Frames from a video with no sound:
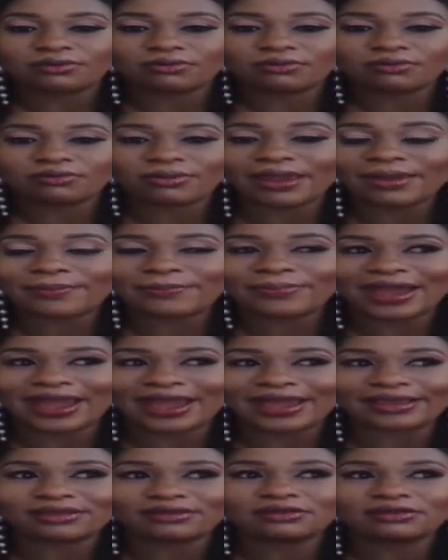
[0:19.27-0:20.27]

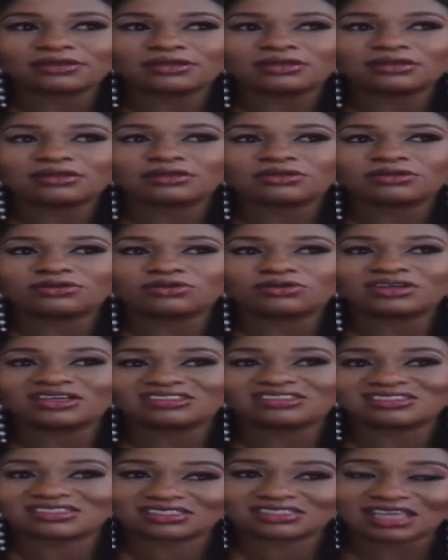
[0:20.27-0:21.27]
whereby you can
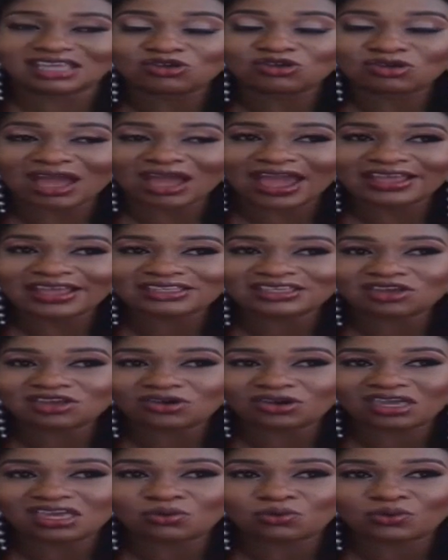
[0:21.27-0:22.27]
you enter your
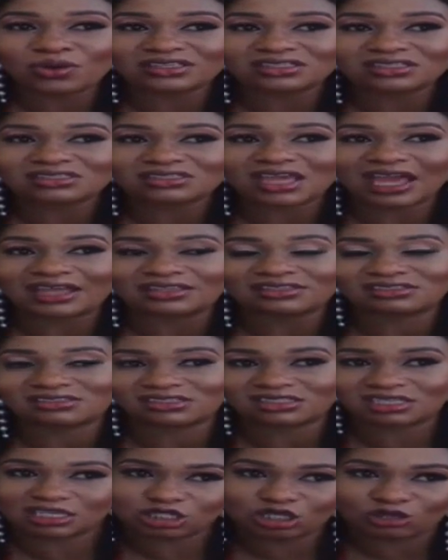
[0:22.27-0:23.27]
keywords and
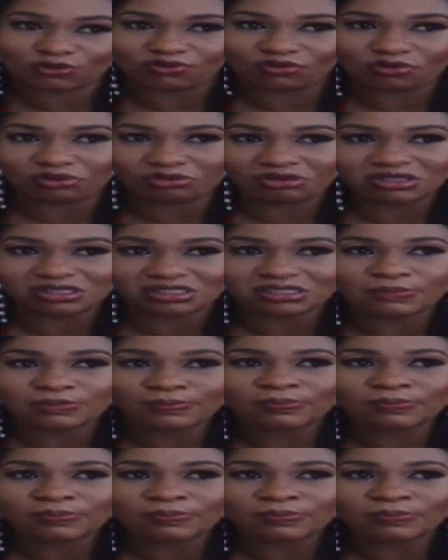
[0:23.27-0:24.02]
search for it.